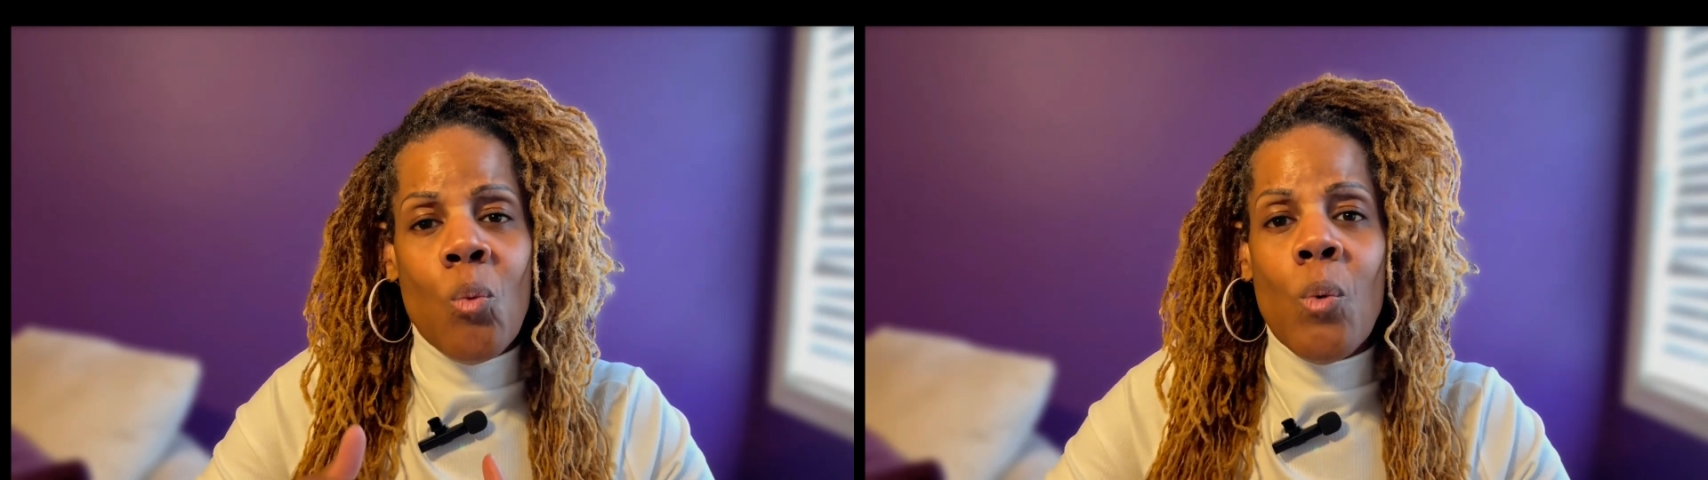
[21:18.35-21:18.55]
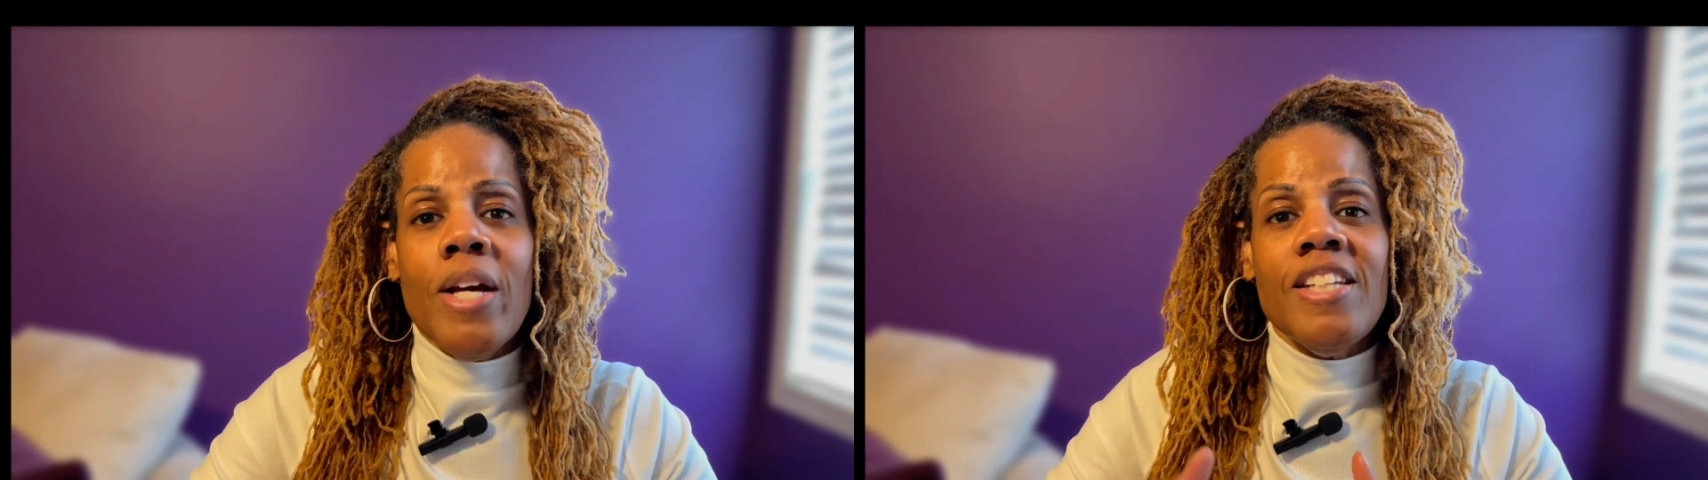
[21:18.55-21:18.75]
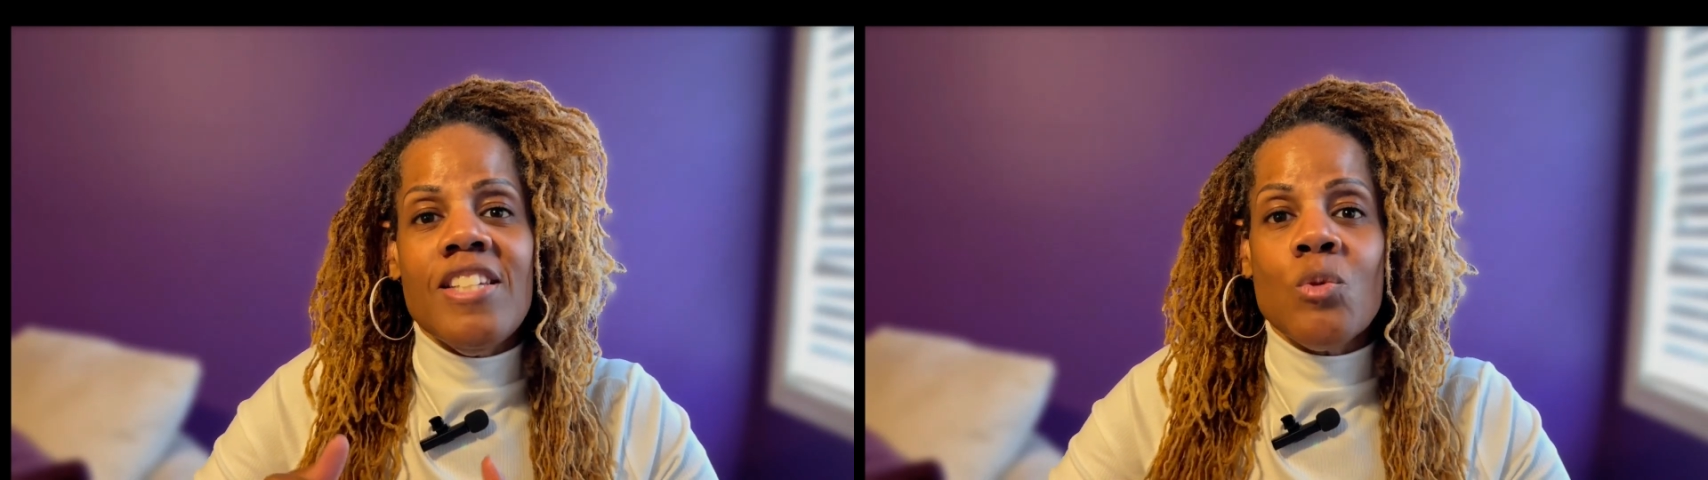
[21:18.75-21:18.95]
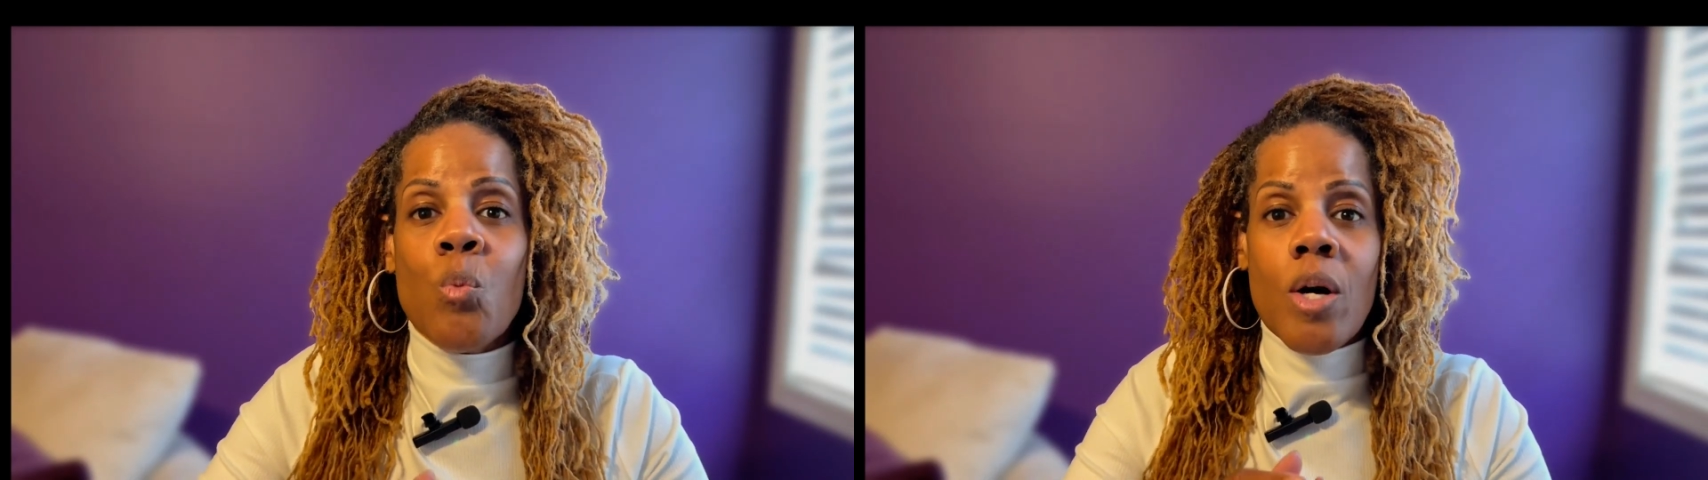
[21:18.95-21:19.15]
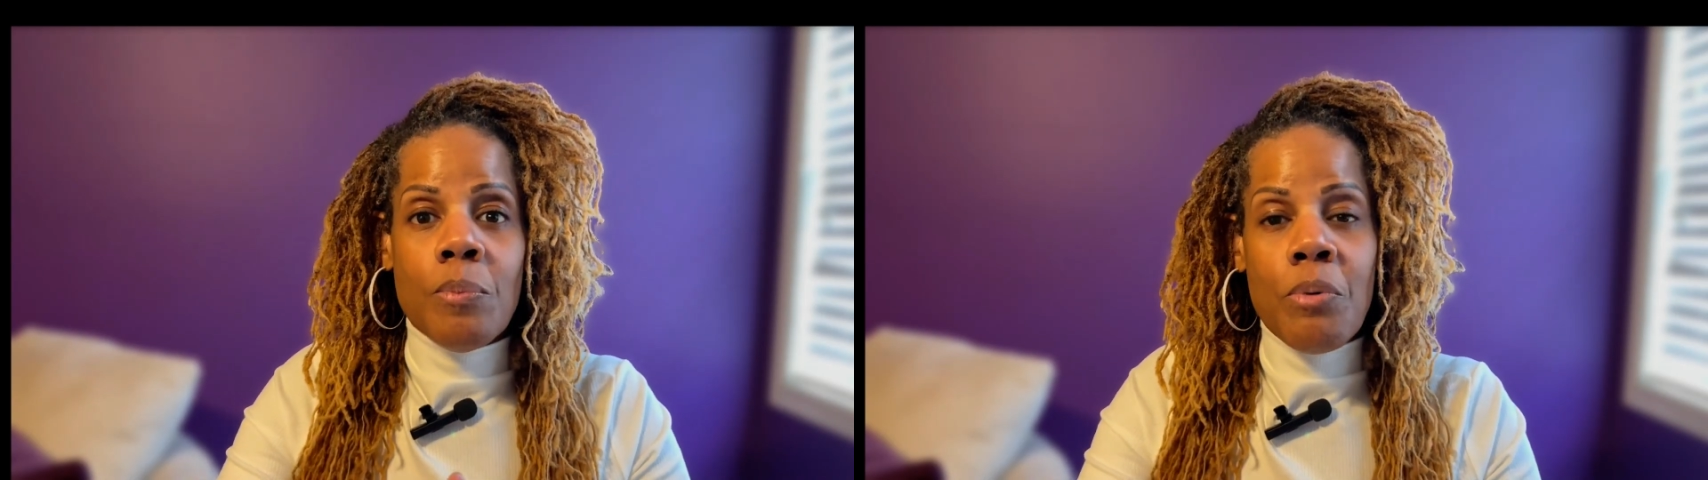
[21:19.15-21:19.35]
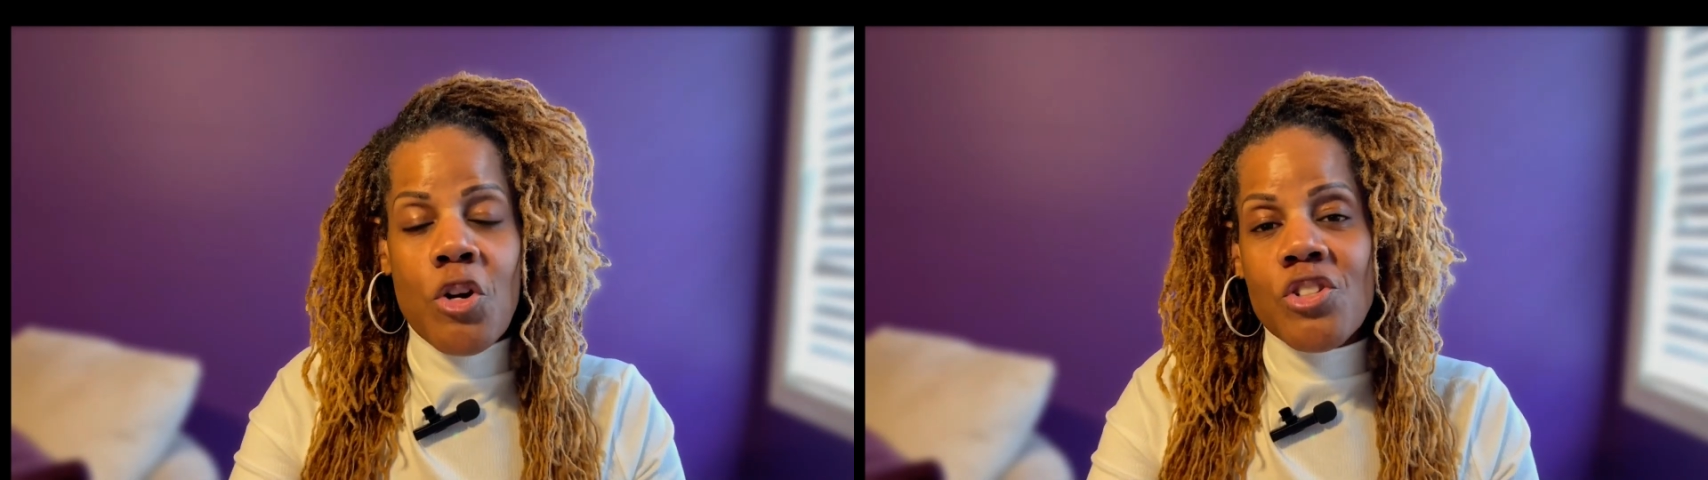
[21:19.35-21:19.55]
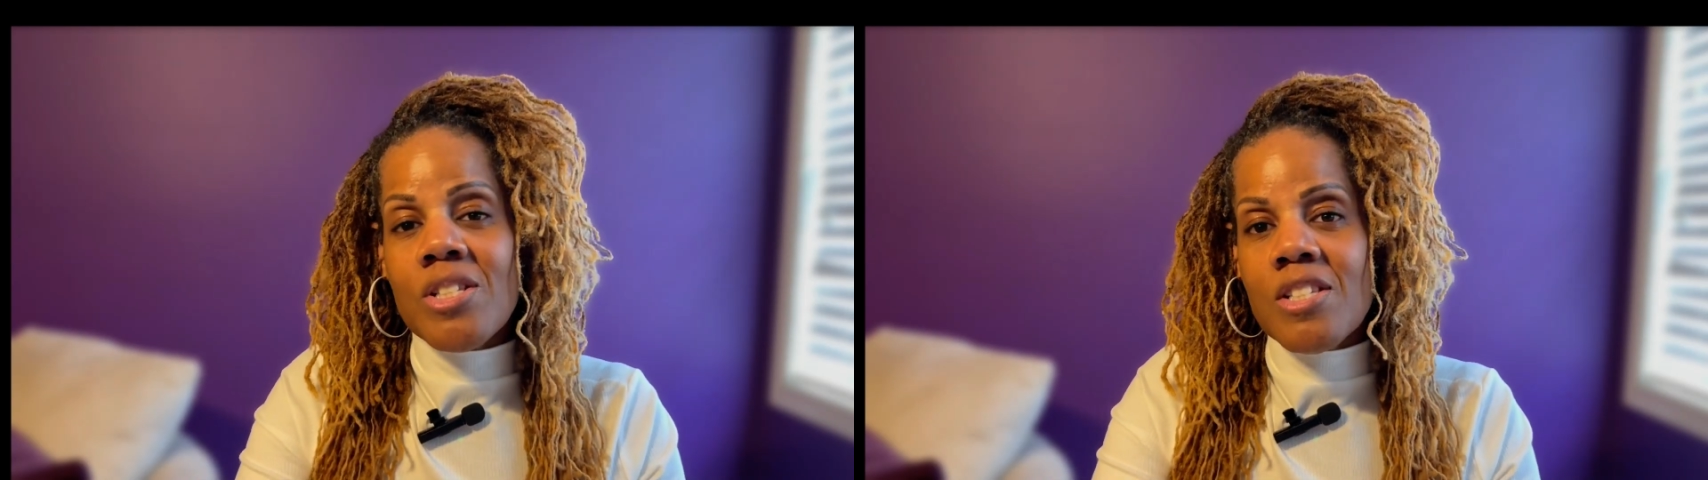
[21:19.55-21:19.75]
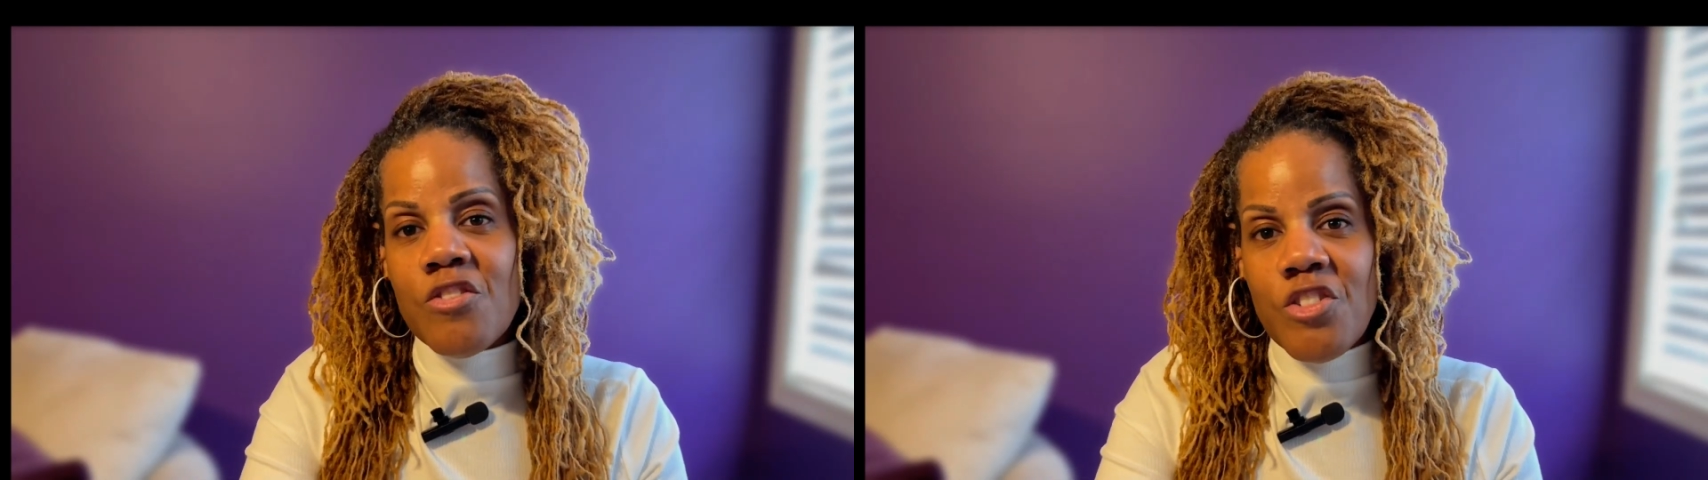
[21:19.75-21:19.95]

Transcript: What is one person's